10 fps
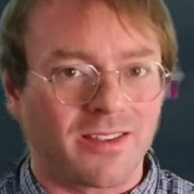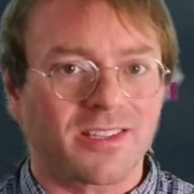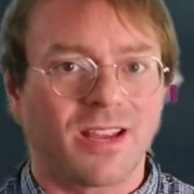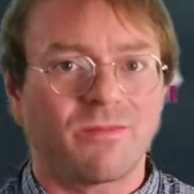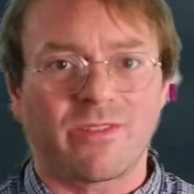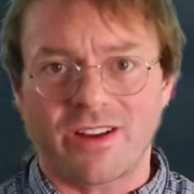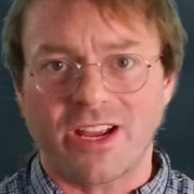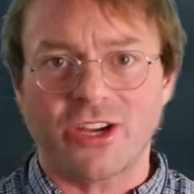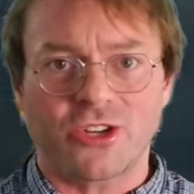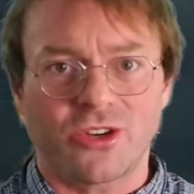to the same
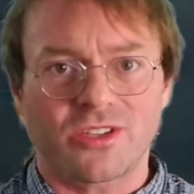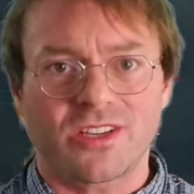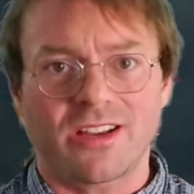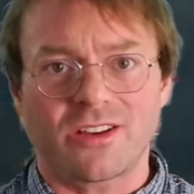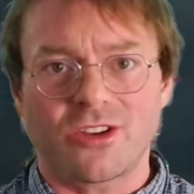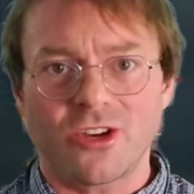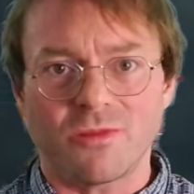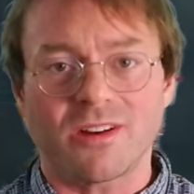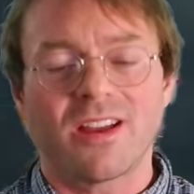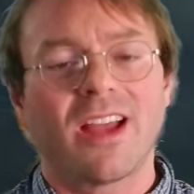variation you see in a
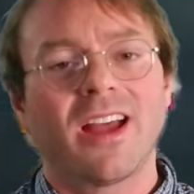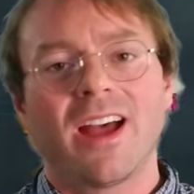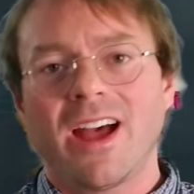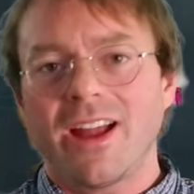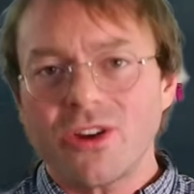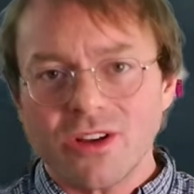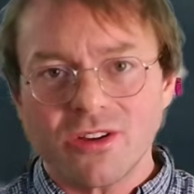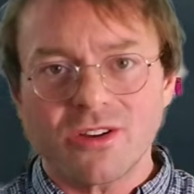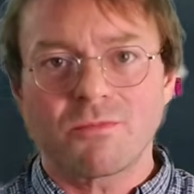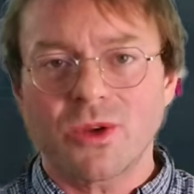human. And you can
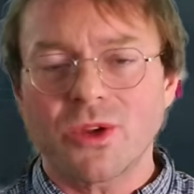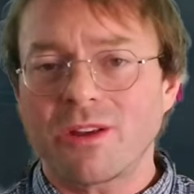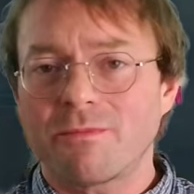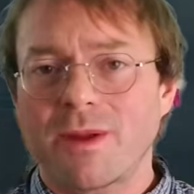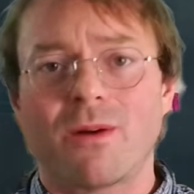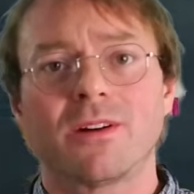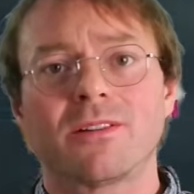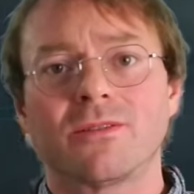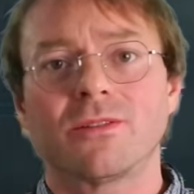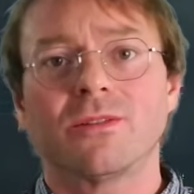use computing power
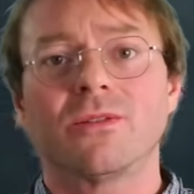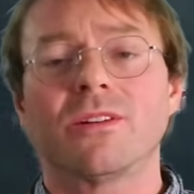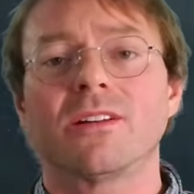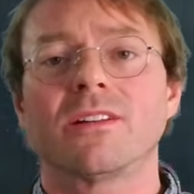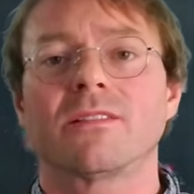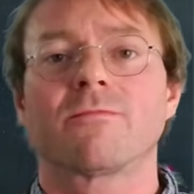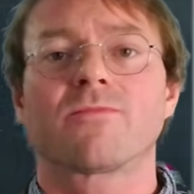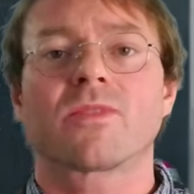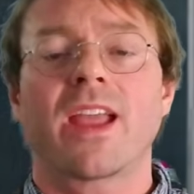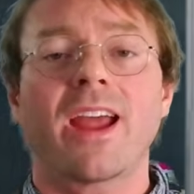to
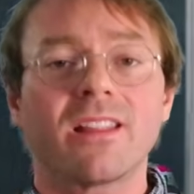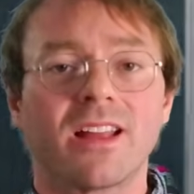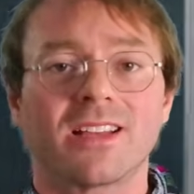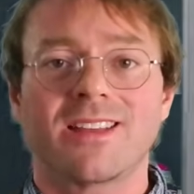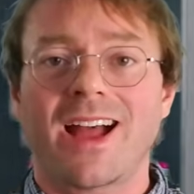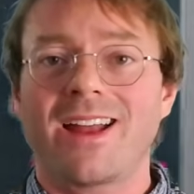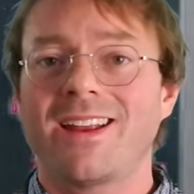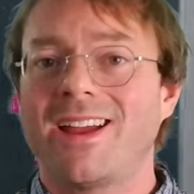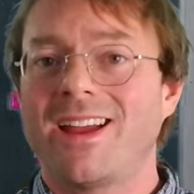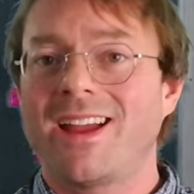analyze that,
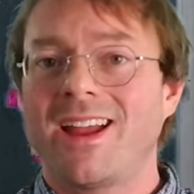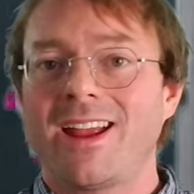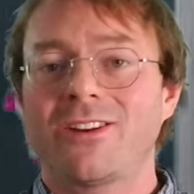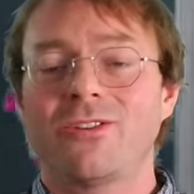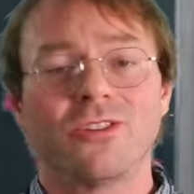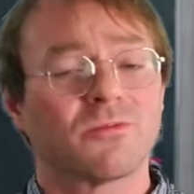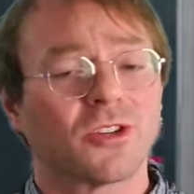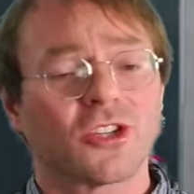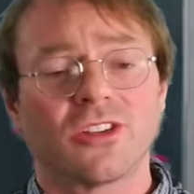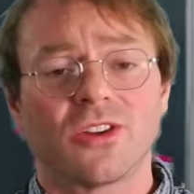use
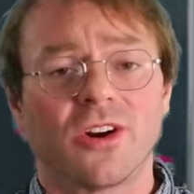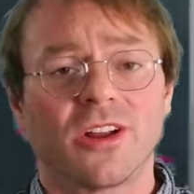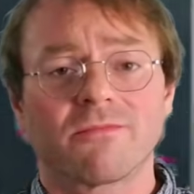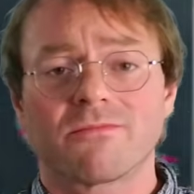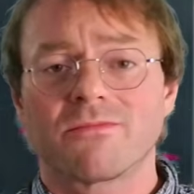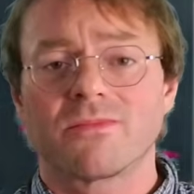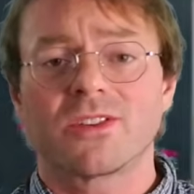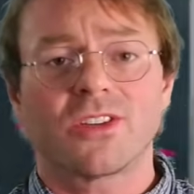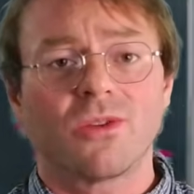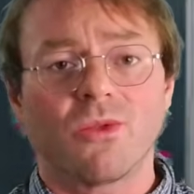machine learning,
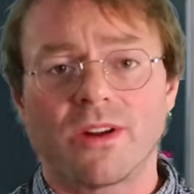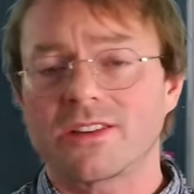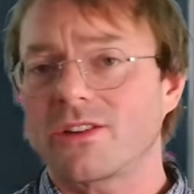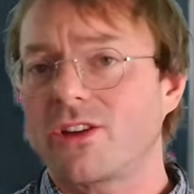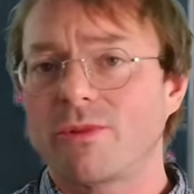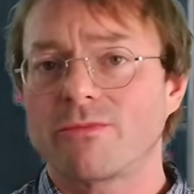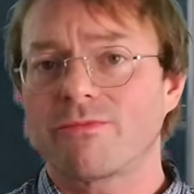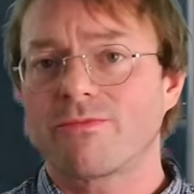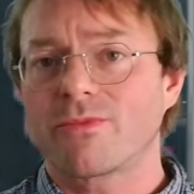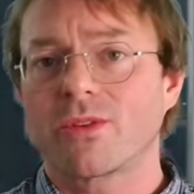see one is a human,
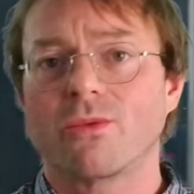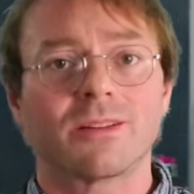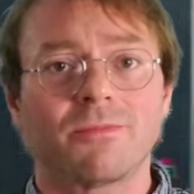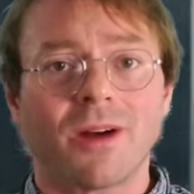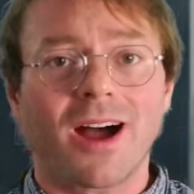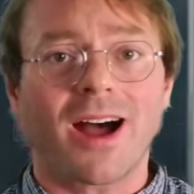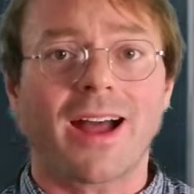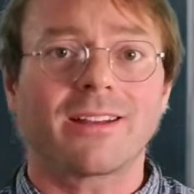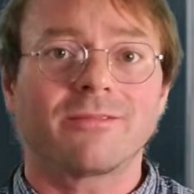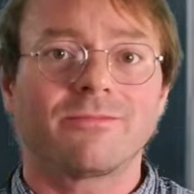one is a
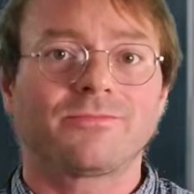bot.